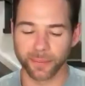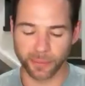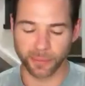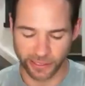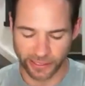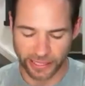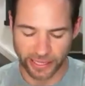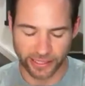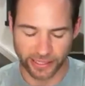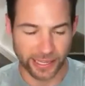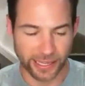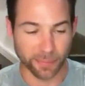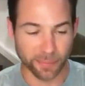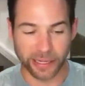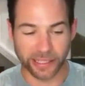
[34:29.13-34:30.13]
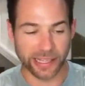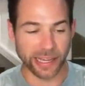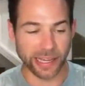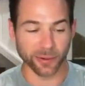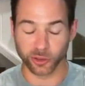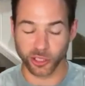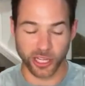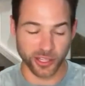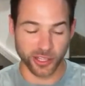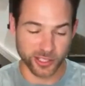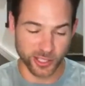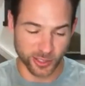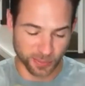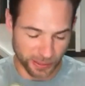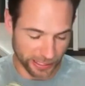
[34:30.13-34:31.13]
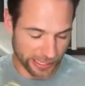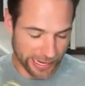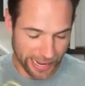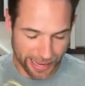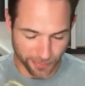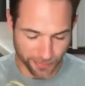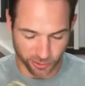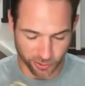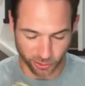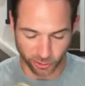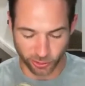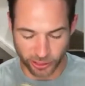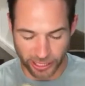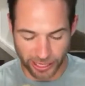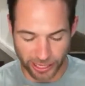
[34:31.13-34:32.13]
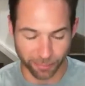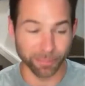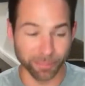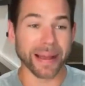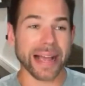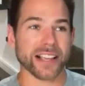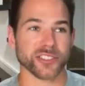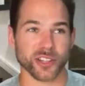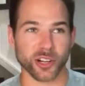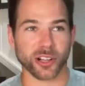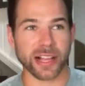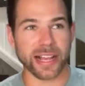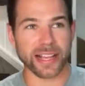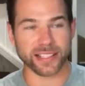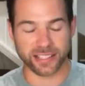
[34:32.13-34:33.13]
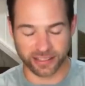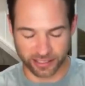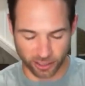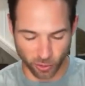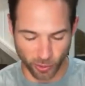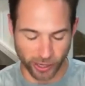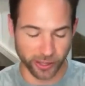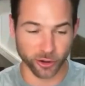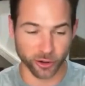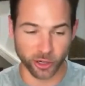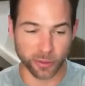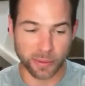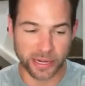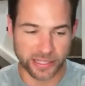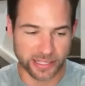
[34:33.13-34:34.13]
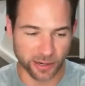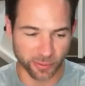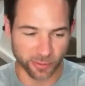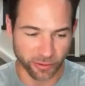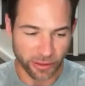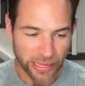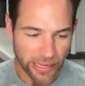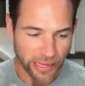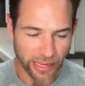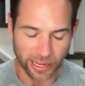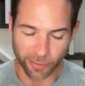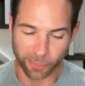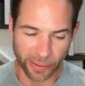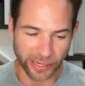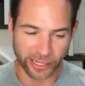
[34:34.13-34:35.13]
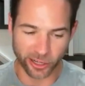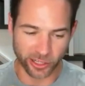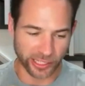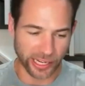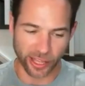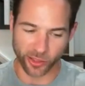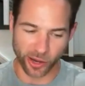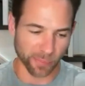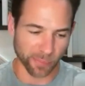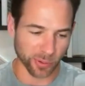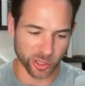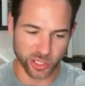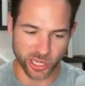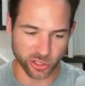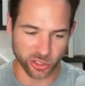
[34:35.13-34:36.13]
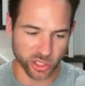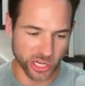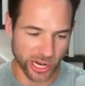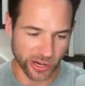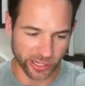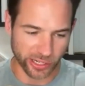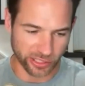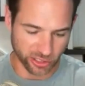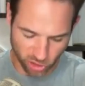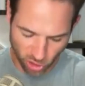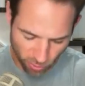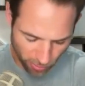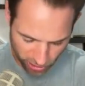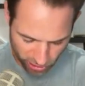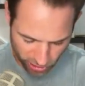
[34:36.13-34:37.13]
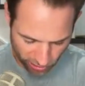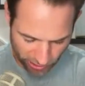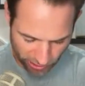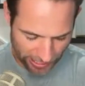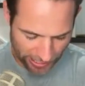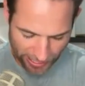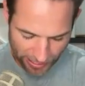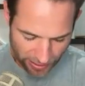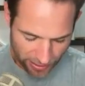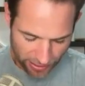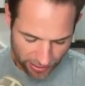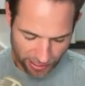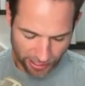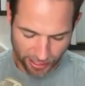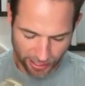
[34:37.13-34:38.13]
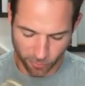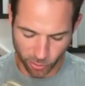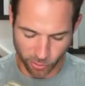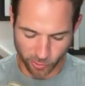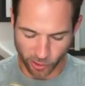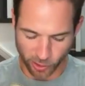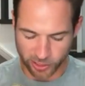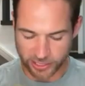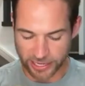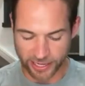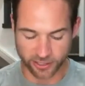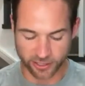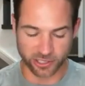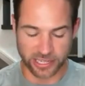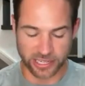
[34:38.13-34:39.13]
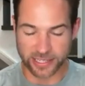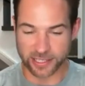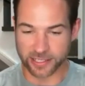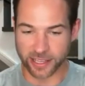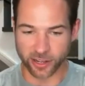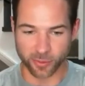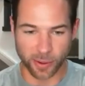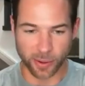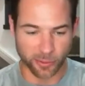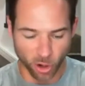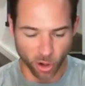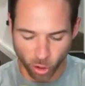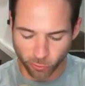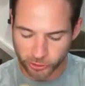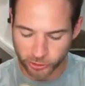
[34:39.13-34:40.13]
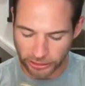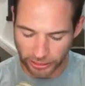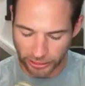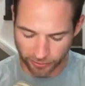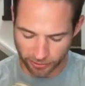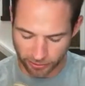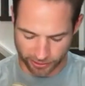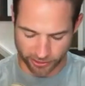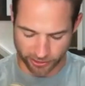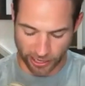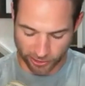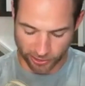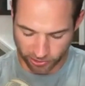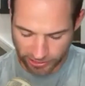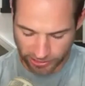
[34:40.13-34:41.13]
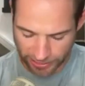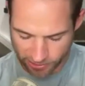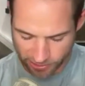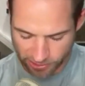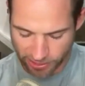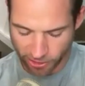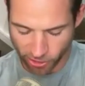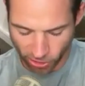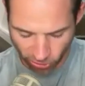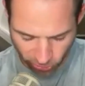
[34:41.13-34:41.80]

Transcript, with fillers: amen to that. Amen to that. Well, John, this has been an absolute uh, masterclass in the quick 30 minutes that we've uh, been here together. I appreciate you sharing so much here today um, with regards to exercises that are maybe overdone, ex exercises that are